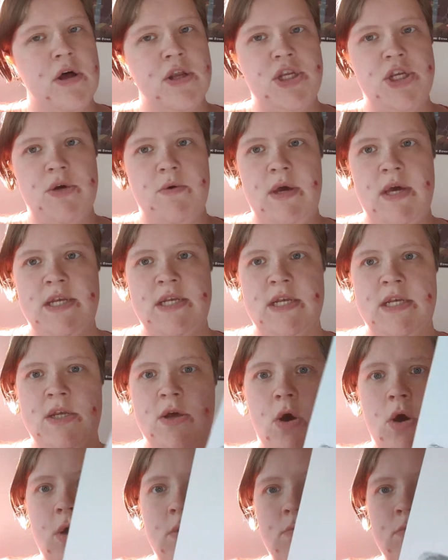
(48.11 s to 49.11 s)
I'll do is
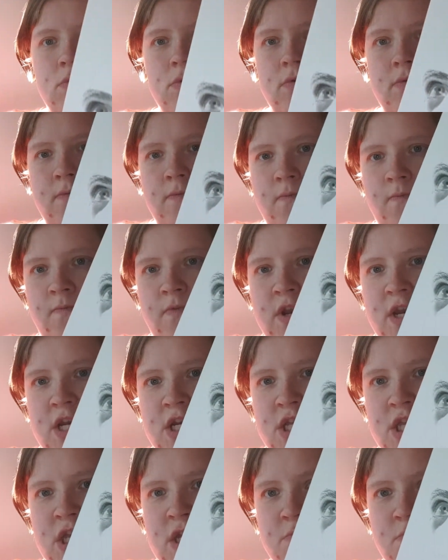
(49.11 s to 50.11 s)
I will
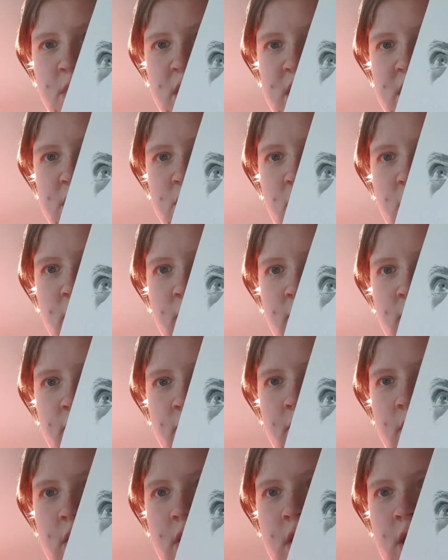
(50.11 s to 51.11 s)
finish this piece
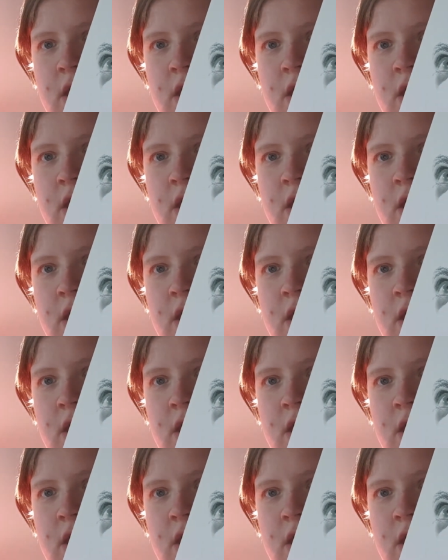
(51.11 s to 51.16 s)
off